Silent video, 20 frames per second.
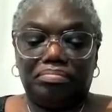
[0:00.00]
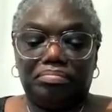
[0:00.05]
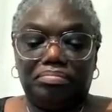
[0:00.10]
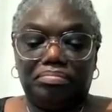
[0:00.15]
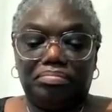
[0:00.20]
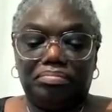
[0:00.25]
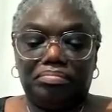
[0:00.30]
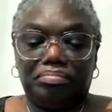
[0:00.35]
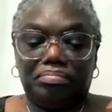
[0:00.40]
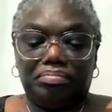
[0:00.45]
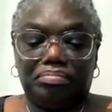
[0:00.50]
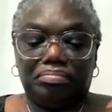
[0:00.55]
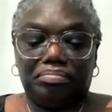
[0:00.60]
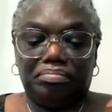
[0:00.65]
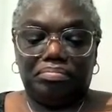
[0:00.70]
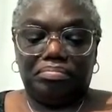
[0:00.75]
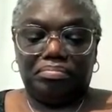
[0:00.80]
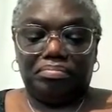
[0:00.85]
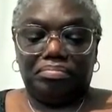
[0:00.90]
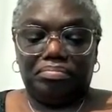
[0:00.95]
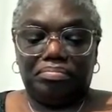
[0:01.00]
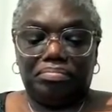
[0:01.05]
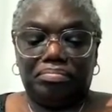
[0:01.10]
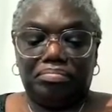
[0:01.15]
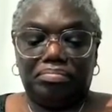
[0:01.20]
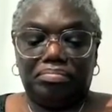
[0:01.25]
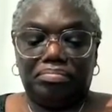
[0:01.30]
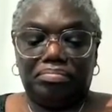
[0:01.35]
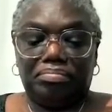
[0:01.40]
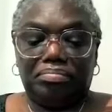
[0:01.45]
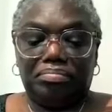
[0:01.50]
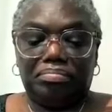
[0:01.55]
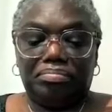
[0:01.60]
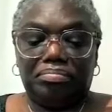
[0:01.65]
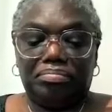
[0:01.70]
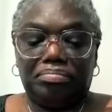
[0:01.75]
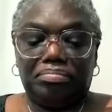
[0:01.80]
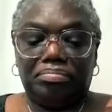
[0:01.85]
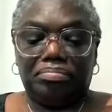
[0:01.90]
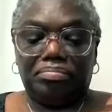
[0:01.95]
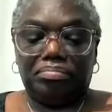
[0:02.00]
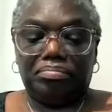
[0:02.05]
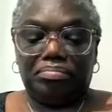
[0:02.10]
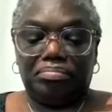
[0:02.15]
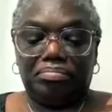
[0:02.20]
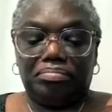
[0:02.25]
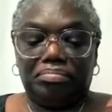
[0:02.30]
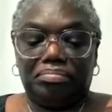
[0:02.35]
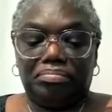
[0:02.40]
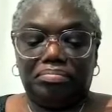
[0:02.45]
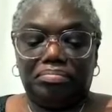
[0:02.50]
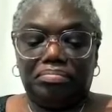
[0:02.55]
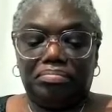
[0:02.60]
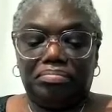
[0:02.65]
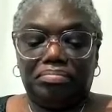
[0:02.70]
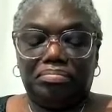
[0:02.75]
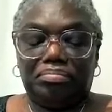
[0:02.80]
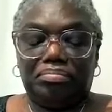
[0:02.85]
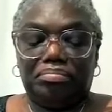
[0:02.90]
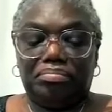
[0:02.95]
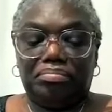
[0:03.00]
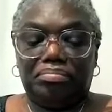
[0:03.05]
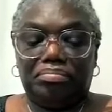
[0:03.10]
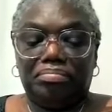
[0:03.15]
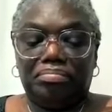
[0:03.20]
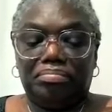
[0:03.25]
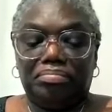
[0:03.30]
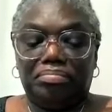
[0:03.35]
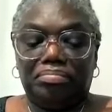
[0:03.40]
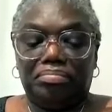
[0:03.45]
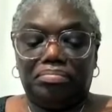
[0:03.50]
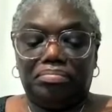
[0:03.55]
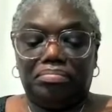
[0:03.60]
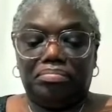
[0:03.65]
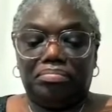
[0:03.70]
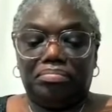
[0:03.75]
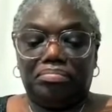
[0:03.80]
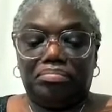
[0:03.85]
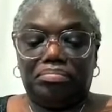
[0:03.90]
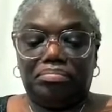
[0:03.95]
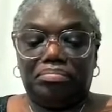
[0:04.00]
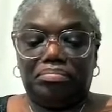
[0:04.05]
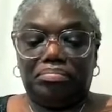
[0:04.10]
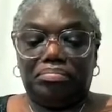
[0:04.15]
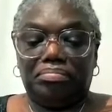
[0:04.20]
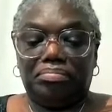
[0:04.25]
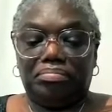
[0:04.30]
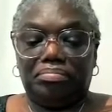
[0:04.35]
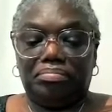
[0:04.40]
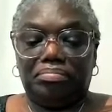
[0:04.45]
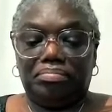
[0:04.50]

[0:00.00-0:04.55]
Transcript: (silent)